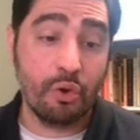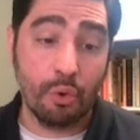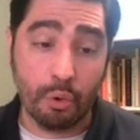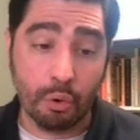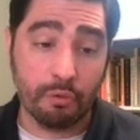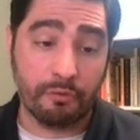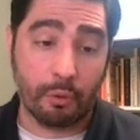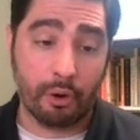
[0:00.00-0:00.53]

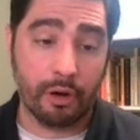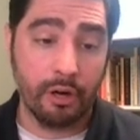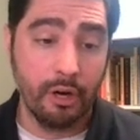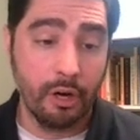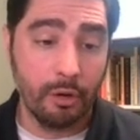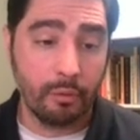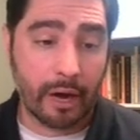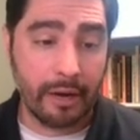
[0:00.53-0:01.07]
Google for,
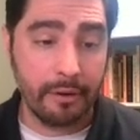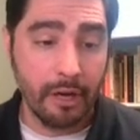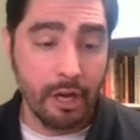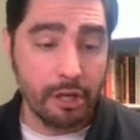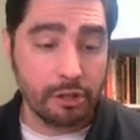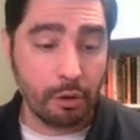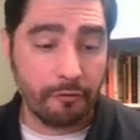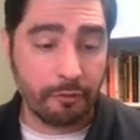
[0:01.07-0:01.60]
right?
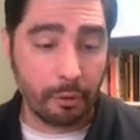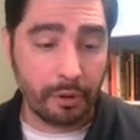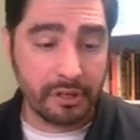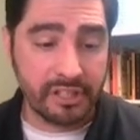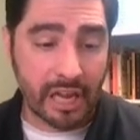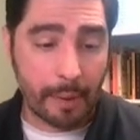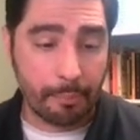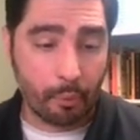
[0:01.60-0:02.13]
So for
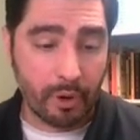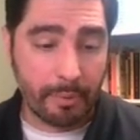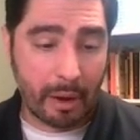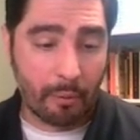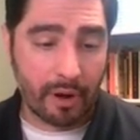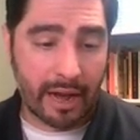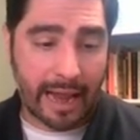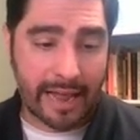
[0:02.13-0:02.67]
example, we might
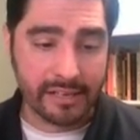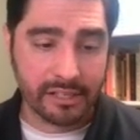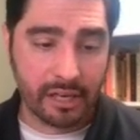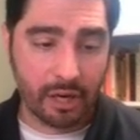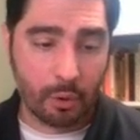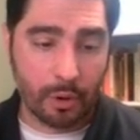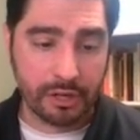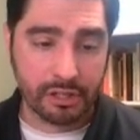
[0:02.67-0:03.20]
want to ask it
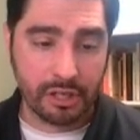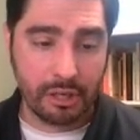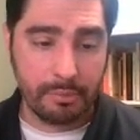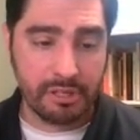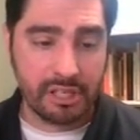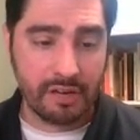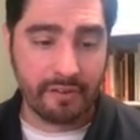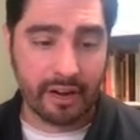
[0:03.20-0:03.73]
a question. Let me
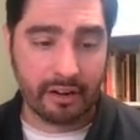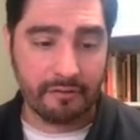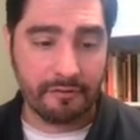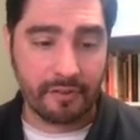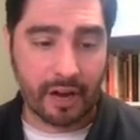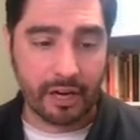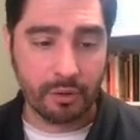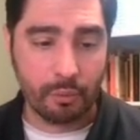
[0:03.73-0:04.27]
see if I can
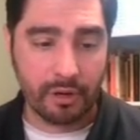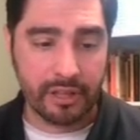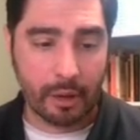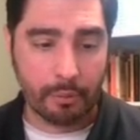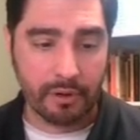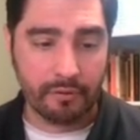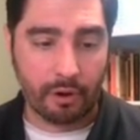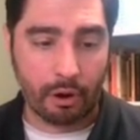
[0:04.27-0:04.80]
find one that
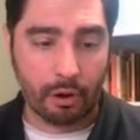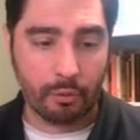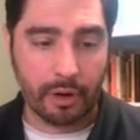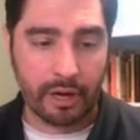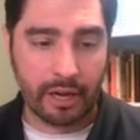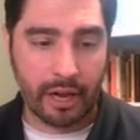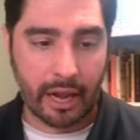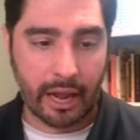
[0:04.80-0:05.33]
we've
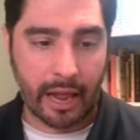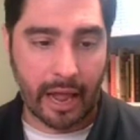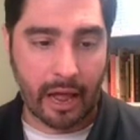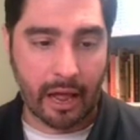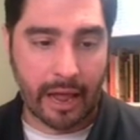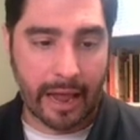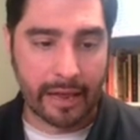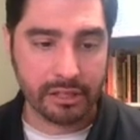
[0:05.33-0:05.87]
already
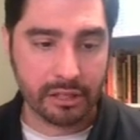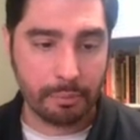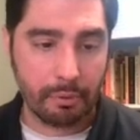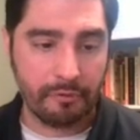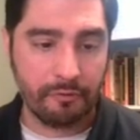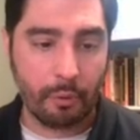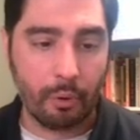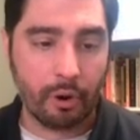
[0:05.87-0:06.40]
asked
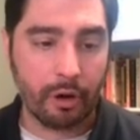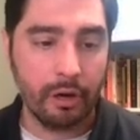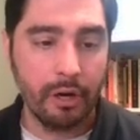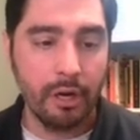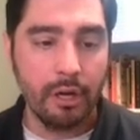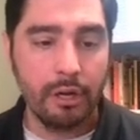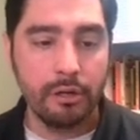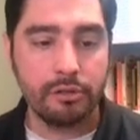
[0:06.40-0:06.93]
before.
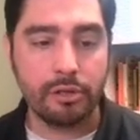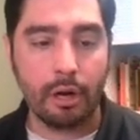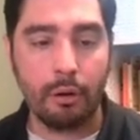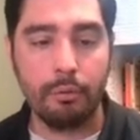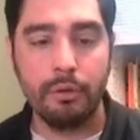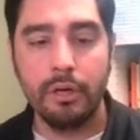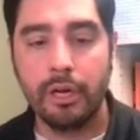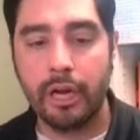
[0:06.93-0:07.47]

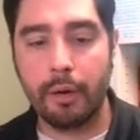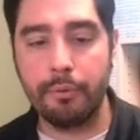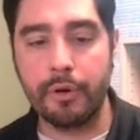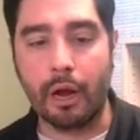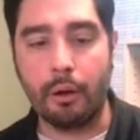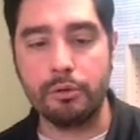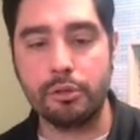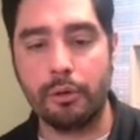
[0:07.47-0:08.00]
So here we
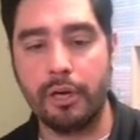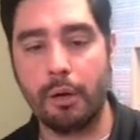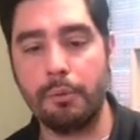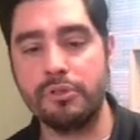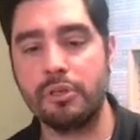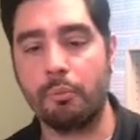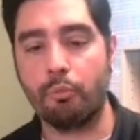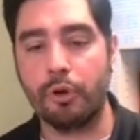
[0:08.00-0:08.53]
go. So here
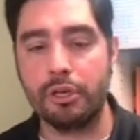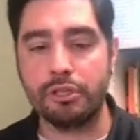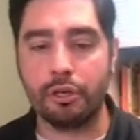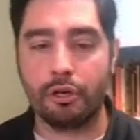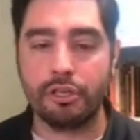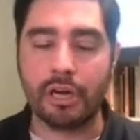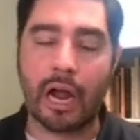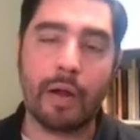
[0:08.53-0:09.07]
was some
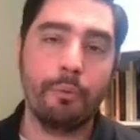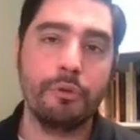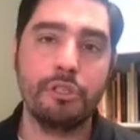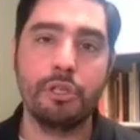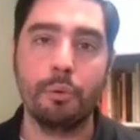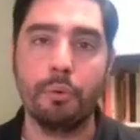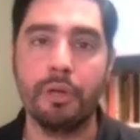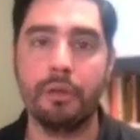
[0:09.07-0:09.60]
research I was
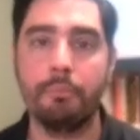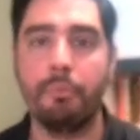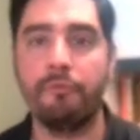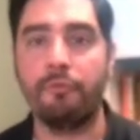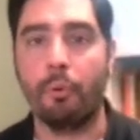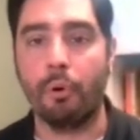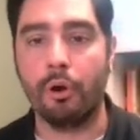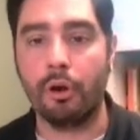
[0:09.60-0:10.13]
doing
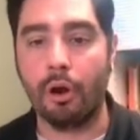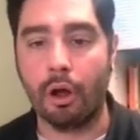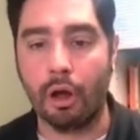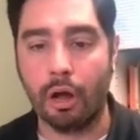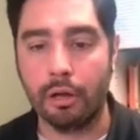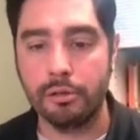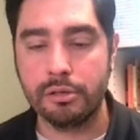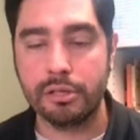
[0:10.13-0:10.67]
before
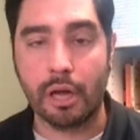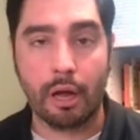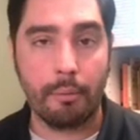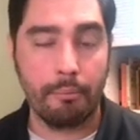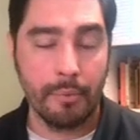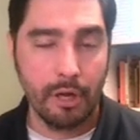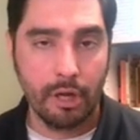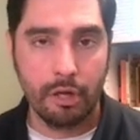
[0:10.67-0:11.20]
on
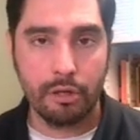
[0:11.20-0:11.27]
some